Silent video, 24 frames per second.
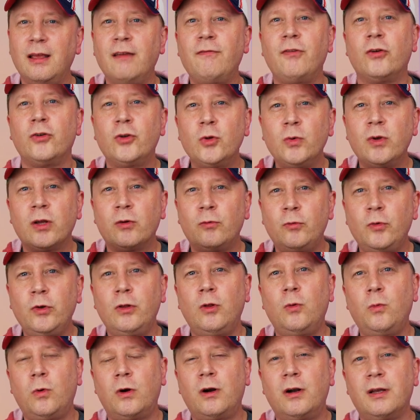If you're doing
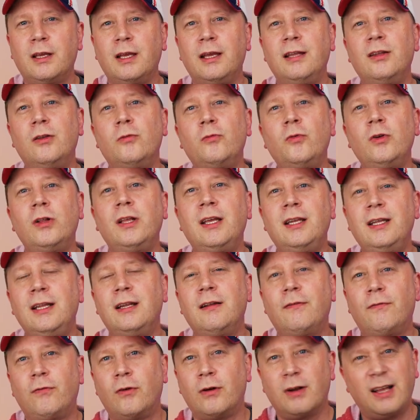real work and you really need
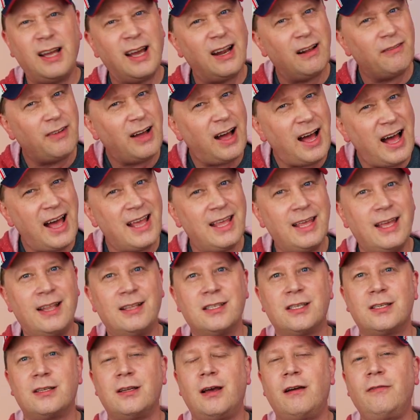it for kind of high
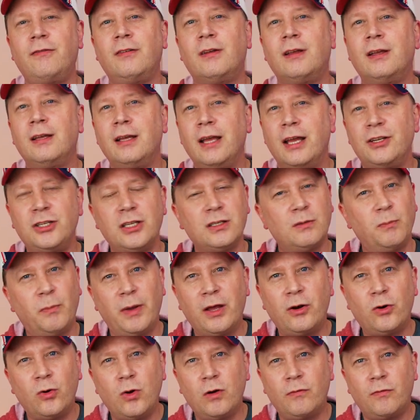end stuff, it's just
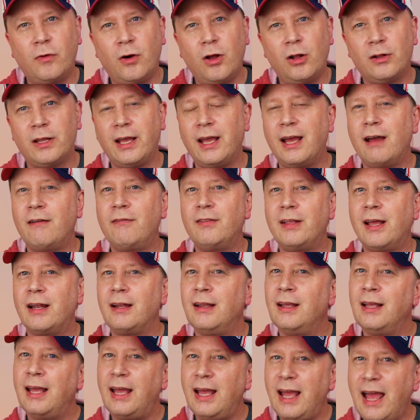better overall to have
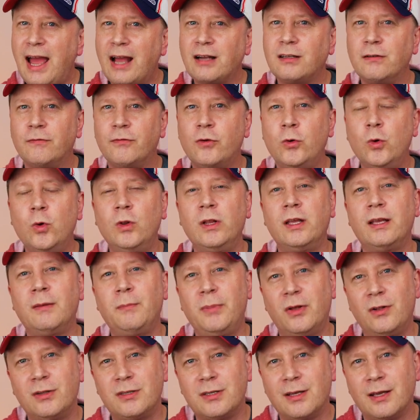that active cooling
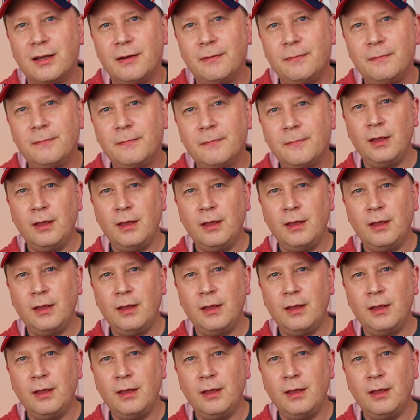built in